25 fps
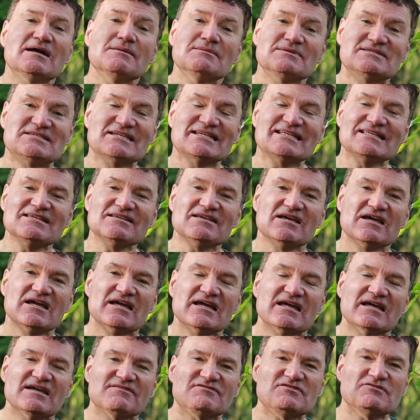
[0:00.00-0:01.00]
particularly
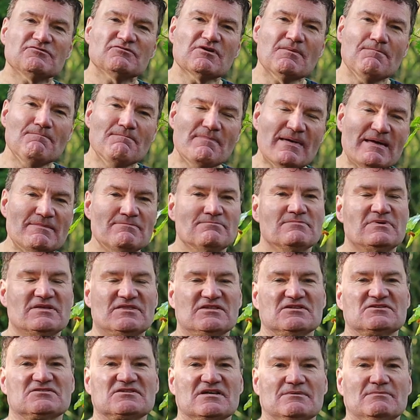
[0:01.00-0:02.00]
if you remember
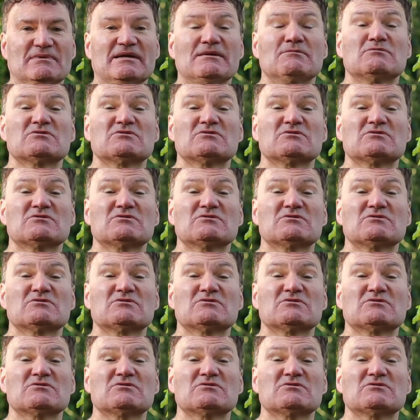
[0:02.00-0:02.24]
the summer,